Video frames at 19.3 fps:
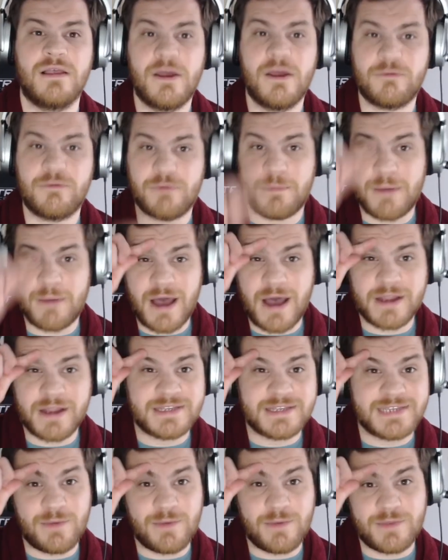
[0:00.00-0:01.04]
Rapana
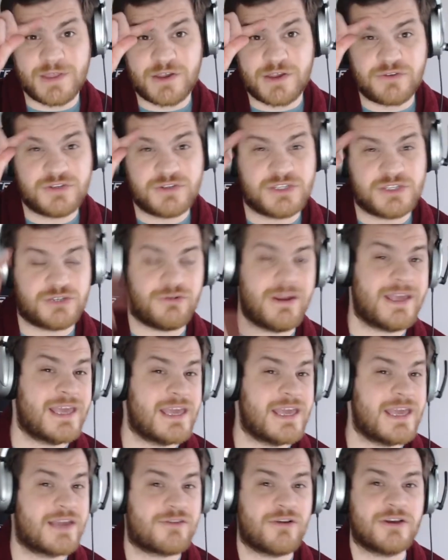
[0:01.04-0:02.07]
dealt with a tricky
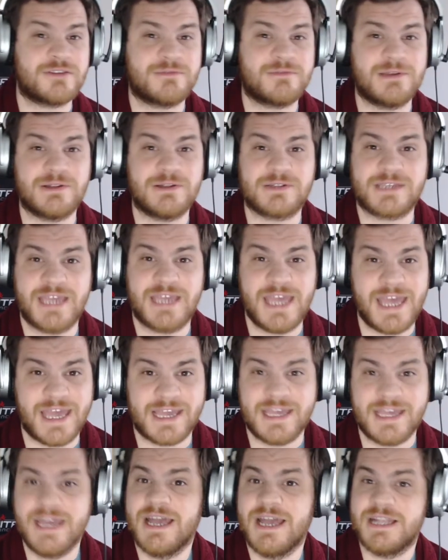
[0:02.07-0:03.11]
crossfield kick
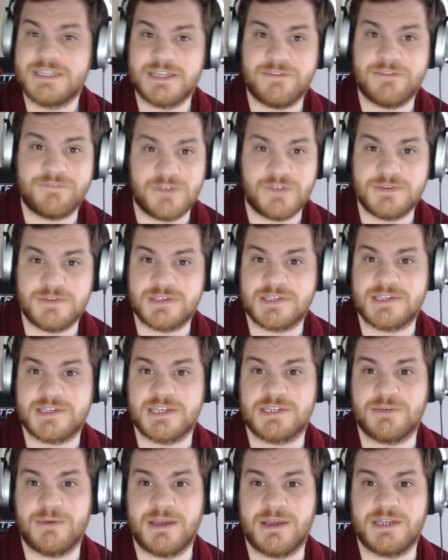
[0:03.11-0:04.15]
to defuse the
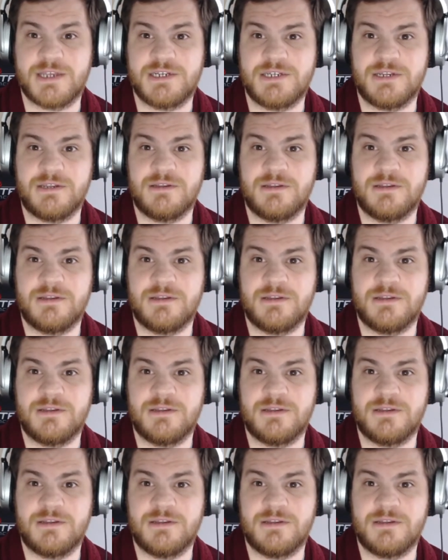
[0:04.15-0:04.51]
situation.